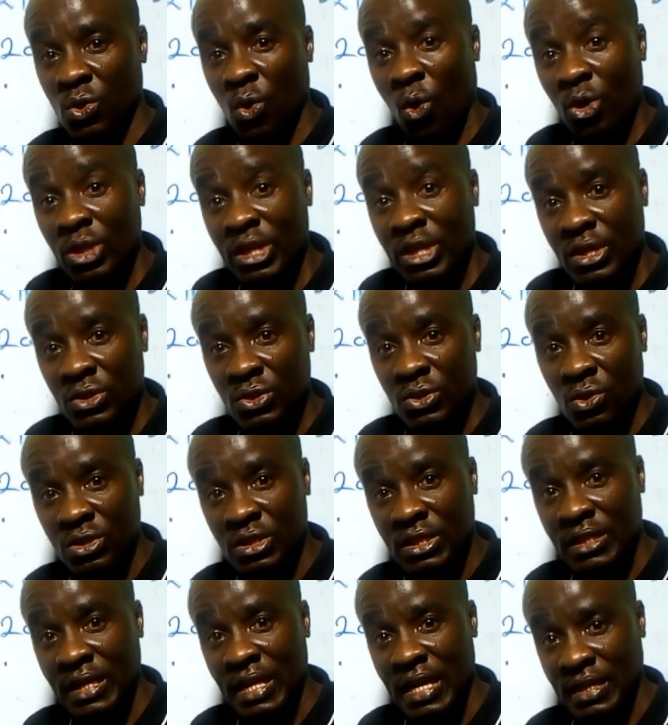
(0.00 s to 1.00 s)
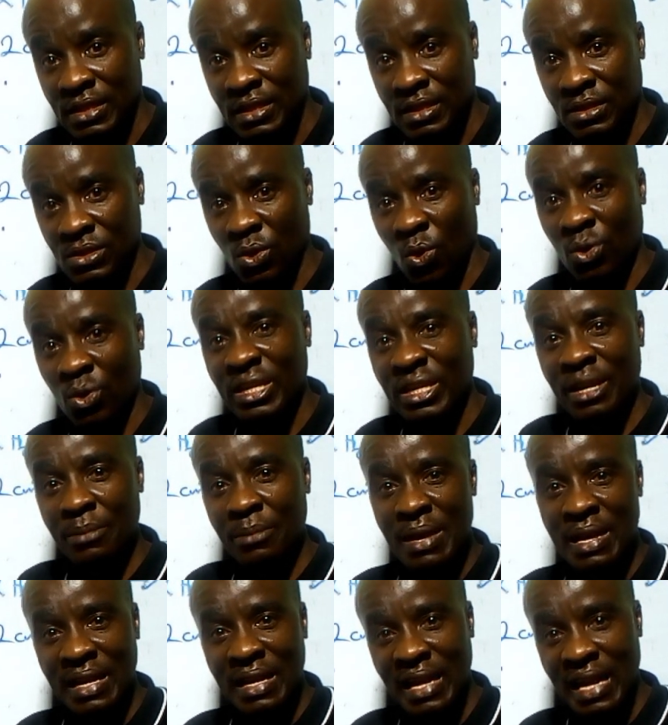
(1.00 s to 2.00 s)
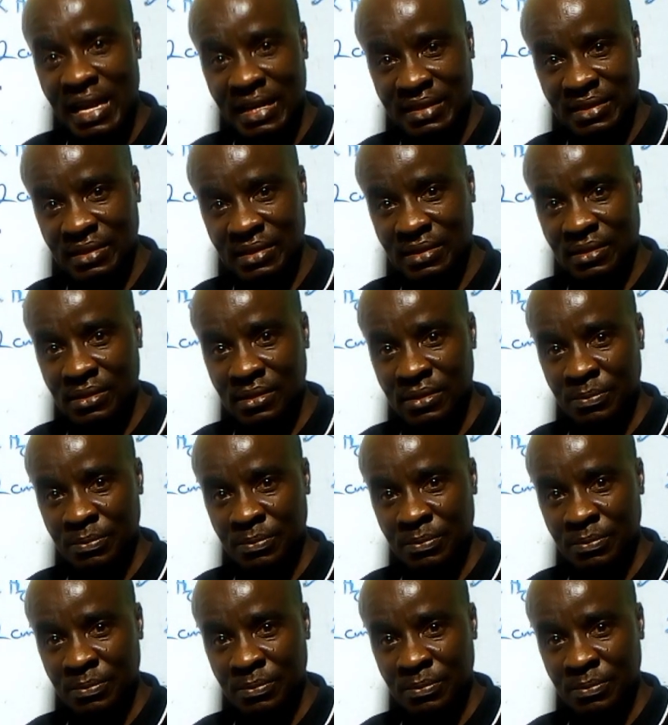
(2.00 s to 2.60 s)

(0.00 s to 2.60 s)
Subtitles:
or the resulting gases or the remaining gases.